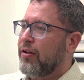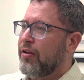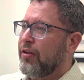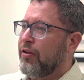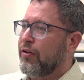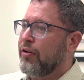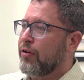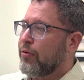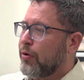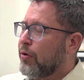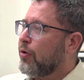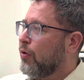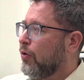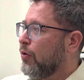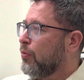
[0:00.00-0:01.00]
you can grow
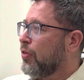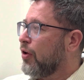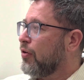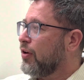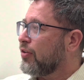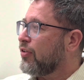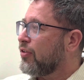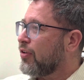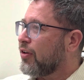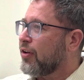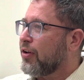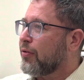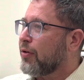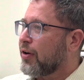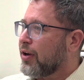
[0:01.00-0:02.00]
old without necessarily
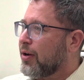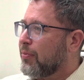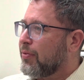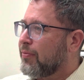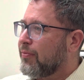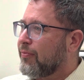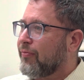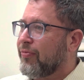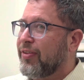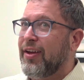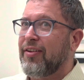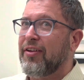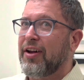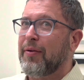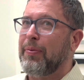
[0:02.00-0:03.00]
growing up.
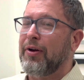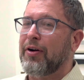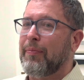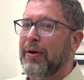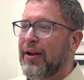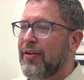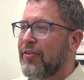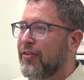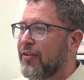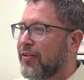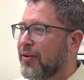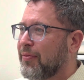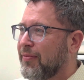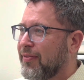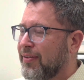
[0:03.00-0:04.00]
It's not a Peter Pan
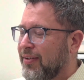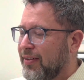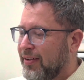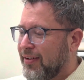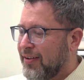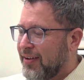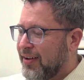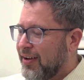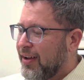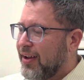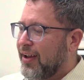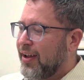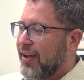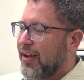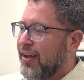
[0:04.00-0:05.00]
syndrome.
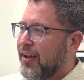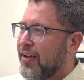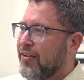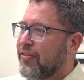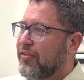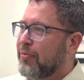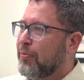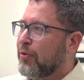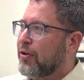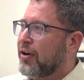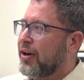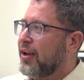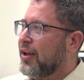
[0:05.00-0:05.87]
It's more